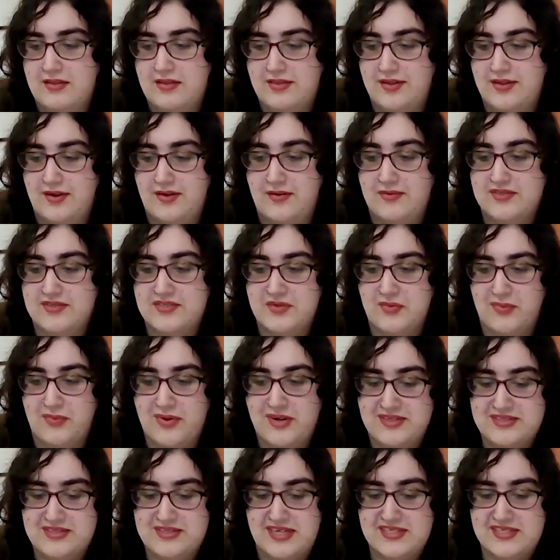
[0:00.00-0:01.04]
there was a
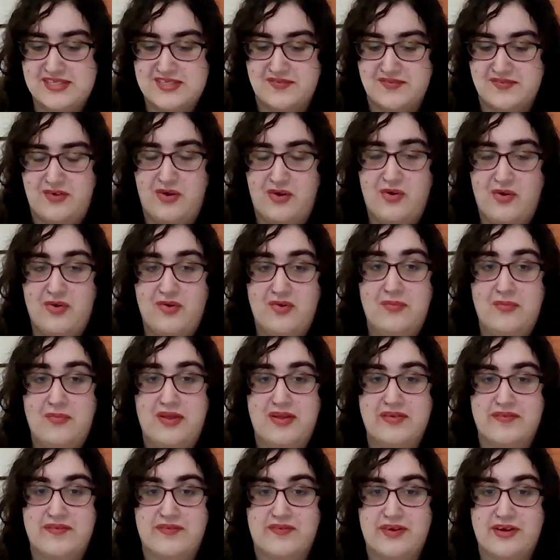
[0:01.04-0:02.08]
real sense of home
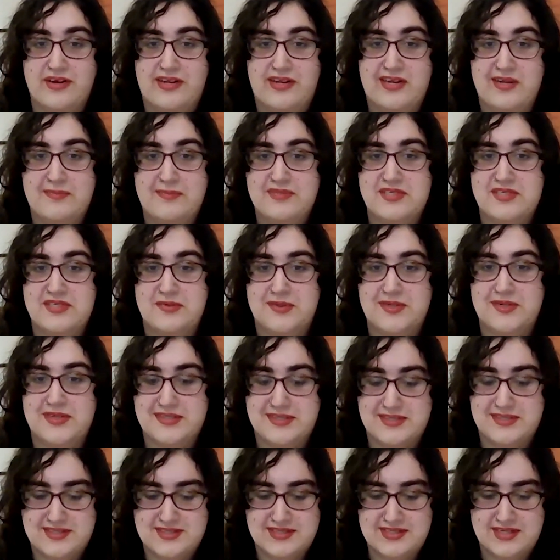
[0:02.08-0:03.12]
and friendship to
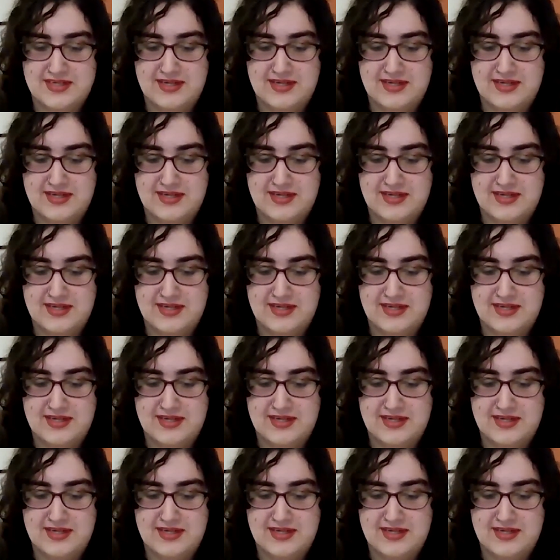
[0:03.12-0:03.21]
it,